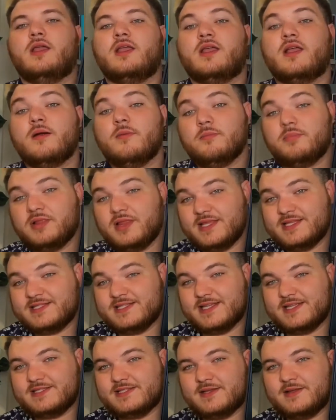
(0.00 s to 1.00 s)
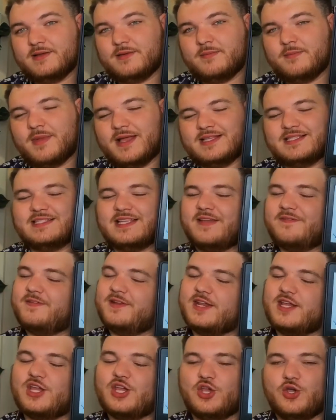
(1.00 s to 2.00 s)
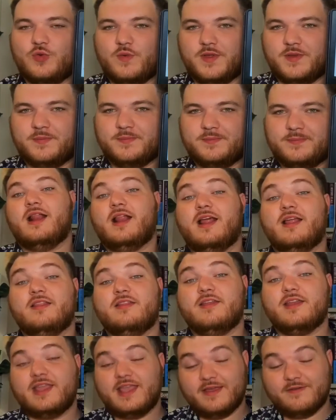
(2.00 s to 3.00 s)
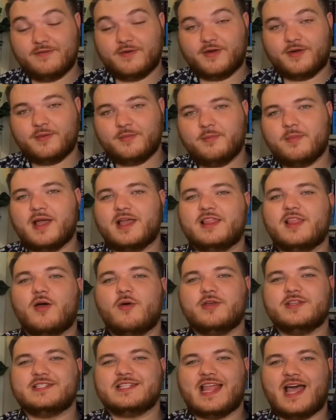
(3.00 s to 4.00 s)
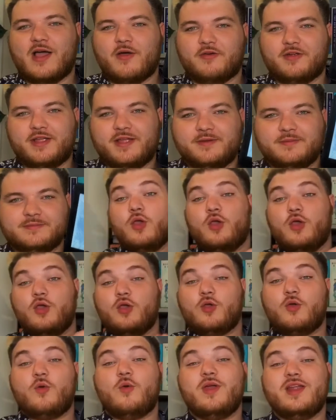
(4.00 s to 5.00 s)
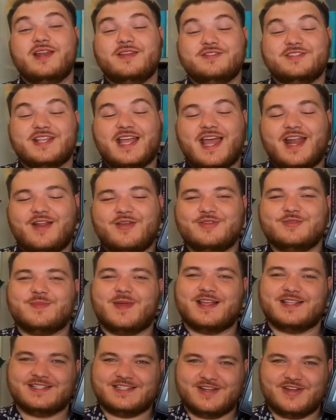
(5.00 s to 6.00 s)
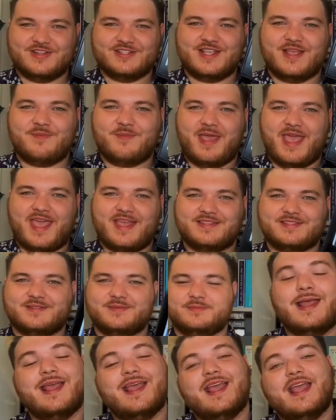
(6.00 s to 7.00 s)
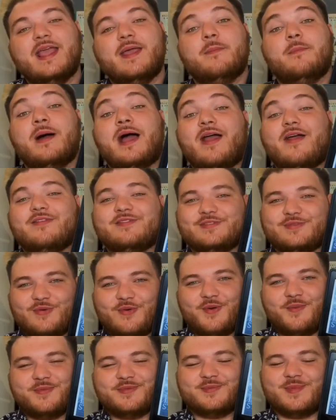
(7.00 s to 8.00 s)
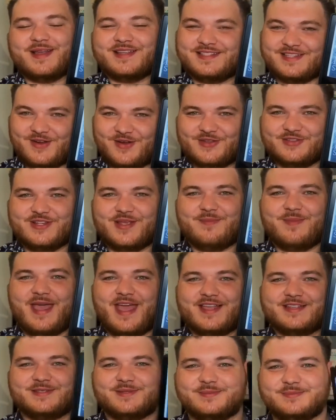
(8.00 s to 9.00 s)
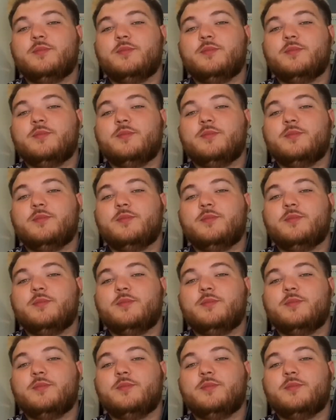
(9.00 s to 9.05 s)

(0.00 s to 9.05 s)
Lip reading: Complicit by Stephanie Kuhn. The Giver by Lois Lowry. Queen of Shadows by Sarah J. Maas. Empire of Storms by Sarah J. Maas.